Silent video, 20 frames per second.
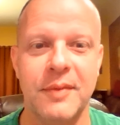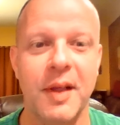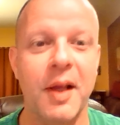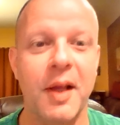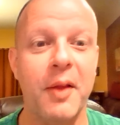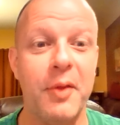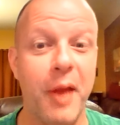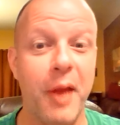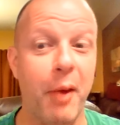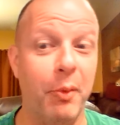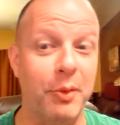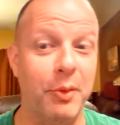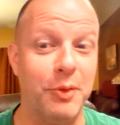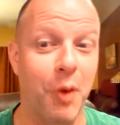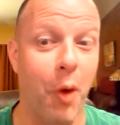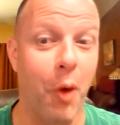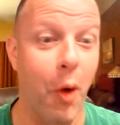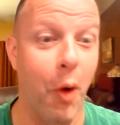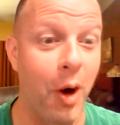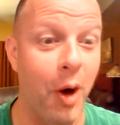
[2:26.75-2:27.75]
That was
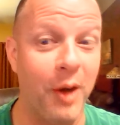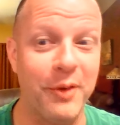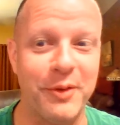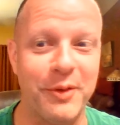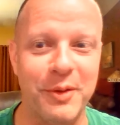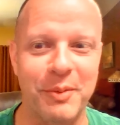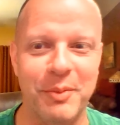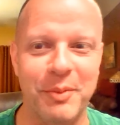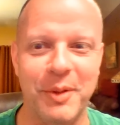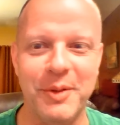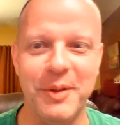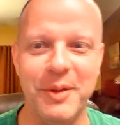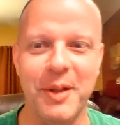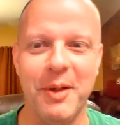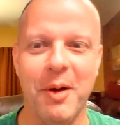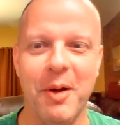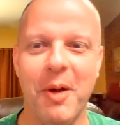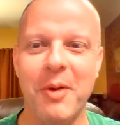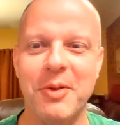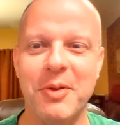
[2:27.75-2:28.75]
awesome. Wasn't it
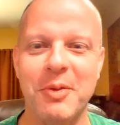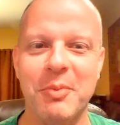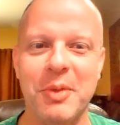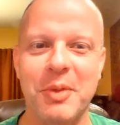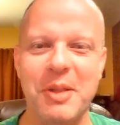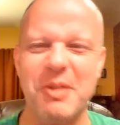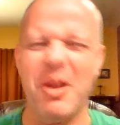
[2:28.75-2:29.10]
awesome when he's...